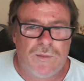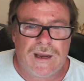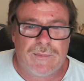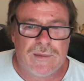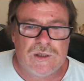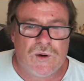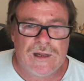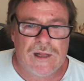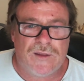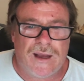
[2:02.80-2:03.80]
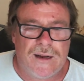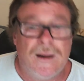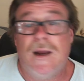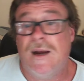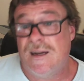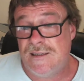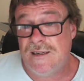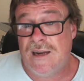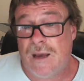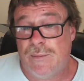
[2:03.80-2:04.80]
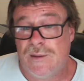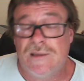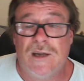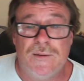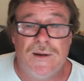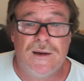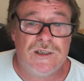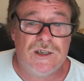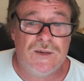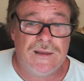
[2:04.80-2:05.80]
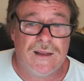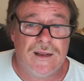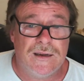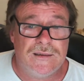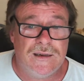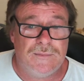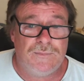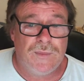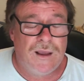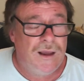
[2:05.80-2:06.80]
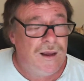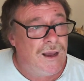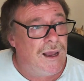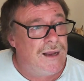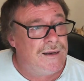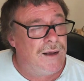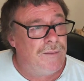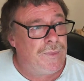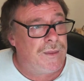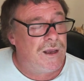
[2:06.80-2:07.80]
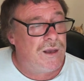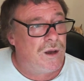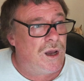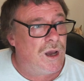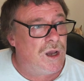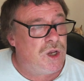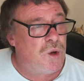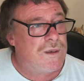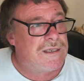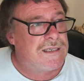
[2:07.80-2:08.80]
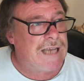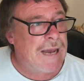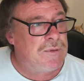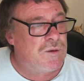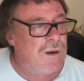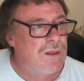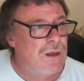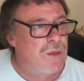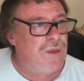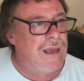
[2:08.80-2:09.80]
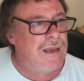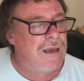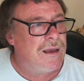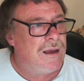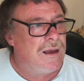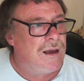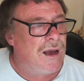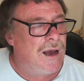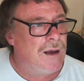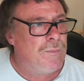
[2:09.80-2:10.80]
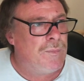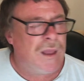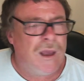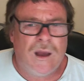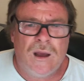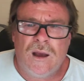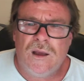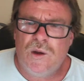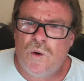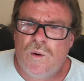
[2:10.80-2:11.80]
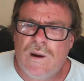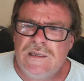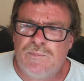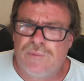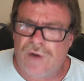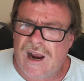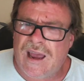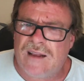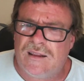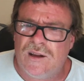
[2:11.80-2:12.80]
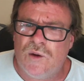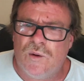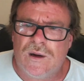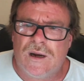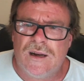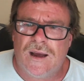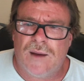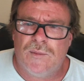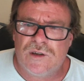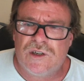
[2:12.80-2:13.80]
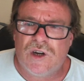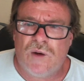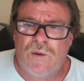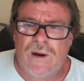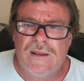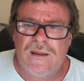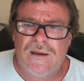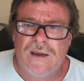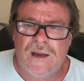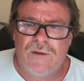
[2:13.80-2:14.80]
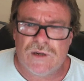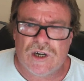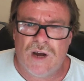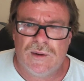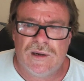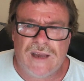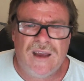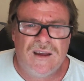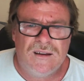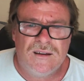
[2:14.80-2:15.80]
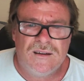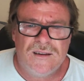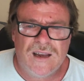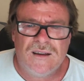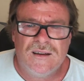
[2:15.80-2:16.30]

make up a story like that, and it didn't happen. So I'm not assuming that it did. And um, you escaped with, I think, um, you always brag that you were going to um, retire well in retirement, yeah? Yeah?